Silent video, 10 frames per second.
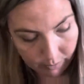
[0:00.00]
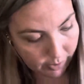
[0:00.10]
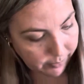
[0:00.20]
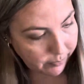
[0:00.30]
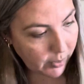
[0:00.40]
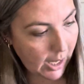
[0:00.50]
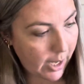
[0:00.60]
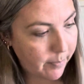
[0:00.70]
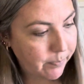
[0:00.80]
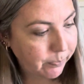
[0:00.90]
one.
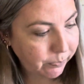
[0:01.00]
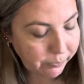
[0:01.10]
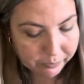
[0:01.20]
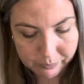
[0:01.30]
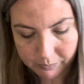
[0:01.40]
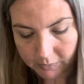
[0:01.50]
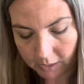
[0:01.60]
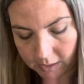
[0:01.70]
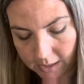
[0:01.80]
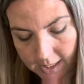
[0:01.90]

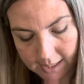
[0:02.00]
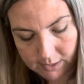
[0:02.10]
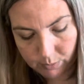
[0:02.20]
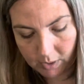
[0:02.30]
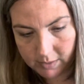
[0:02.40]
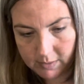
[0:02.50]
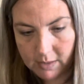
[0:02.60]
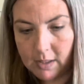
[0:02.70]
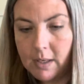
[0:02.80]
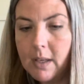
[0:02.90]
The next one
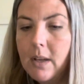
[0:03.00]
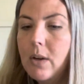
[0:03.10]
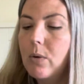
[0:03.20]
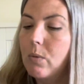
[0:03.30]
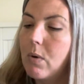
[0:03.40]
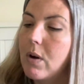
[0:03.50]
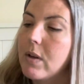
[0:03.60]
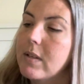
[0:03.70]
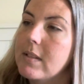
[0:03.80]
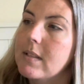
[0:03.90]

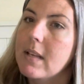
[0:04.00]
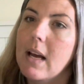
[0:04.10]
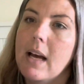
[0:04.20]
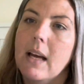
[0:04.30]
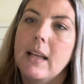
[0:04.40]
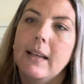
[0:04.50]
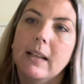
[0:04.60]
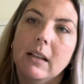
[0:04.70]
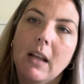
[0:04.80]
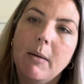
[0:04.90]
was a
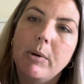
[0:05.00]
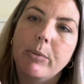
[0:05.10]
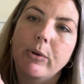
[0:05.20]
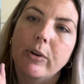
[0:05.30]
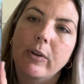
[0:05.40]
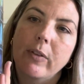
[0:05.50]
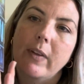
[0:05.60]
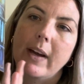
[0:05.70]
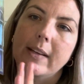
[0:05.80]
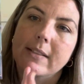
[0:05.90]
library book
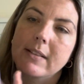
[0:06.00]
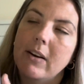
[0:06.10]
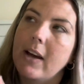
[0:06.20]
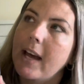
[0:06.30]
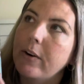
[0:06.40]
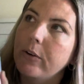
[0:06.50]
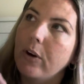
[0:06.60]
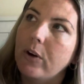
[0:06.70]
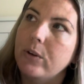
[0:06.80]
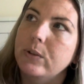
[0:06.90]
that I had on
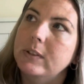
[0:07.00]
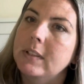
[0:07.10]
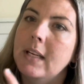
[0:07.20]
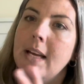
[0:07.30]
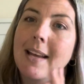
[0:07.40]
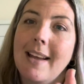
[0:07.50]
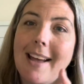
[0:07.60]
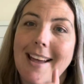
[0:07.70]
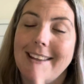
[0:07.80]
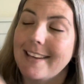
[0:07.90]
hold
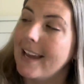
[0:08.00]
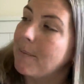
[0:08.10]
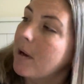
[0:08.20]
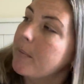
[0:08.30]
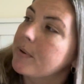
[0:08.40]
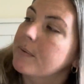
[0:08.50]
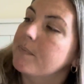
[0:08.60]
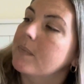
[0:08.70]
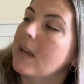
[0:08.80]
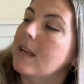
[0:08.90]
and it came up,
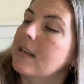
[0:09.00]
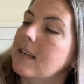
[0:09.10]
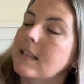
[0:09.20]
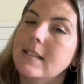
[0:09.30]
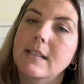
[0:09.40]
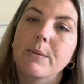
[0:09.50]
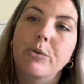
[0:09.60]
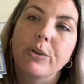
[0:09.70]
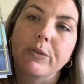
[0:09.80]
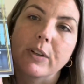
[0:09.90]
and it is The
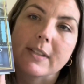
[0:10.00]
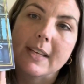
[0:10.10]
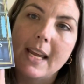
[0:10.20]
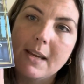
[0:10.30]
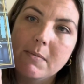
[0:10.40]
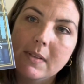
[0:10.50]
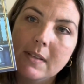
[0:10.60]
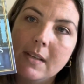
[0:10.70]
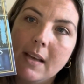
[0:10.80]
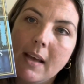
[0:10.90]
Book of Lost Names.
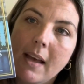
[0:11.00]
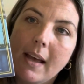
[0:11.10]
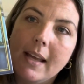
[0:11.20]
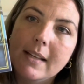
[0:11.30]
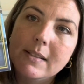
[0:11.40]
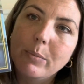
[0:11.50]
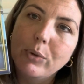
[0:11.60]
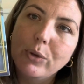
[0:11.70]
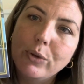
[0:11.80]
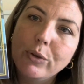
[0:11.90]
It's a
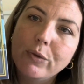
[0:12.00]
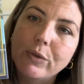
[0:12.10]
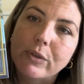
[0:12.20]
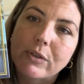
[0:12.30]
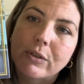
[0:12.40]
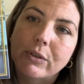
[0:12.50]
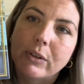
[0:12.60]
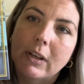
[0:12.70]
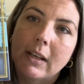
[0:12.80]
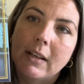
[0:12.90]
beautiful
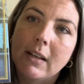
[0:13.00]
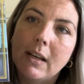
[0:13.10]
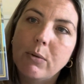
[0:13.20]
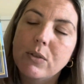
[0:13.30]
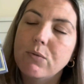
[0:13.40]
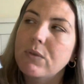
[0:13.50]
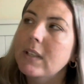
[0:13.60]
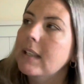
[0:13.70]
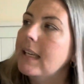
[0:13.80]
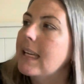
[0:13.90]
story. It was a
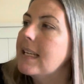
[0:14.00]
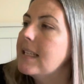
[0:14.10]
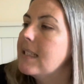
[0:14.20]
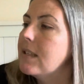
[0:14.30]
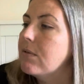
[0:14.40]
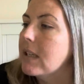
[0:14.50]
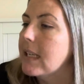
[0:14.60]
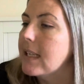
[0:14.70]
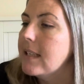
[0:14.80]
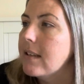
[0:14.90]
really easy
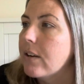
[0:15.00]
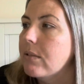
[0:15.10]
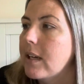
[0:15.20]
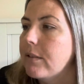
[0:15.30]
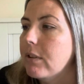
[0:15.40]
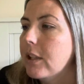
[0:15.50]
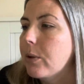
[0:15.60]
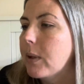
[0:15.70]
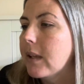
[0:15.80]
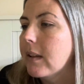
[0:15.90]
read. I read it really
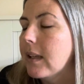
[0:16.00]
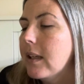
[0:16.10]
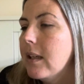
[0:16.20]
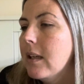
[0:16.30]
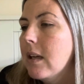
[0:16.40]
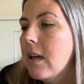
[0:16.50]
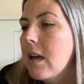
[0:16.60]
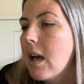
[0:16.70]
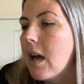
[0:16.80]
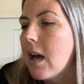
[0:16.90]
quickly.
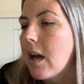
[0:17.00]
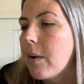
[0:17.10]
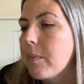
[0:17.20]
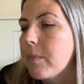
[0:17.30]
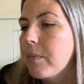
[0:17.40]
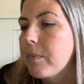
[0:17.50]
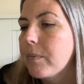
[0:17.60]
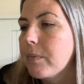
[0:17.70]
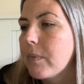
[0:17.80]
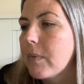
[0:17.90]
And
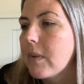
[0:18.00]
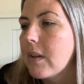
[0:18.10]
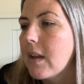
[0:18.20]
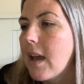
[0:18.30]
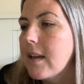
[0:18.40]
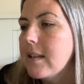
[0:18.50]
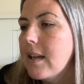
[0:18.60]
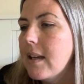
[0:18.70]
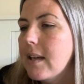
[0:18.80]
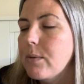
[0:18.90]

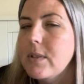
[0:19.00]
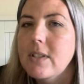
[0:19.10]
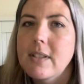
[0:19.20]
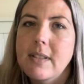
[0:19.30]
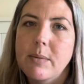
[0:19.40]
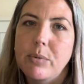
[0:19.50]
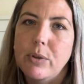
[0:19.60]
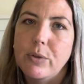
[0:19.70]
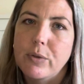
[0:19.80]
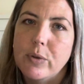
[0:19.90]
yeah, it was just a
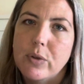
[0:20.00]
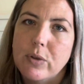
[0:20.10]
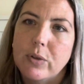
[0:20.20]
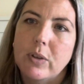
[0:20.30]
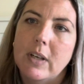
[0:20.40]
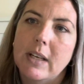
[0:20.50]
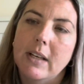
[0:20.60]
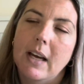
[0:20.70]
beautiful story.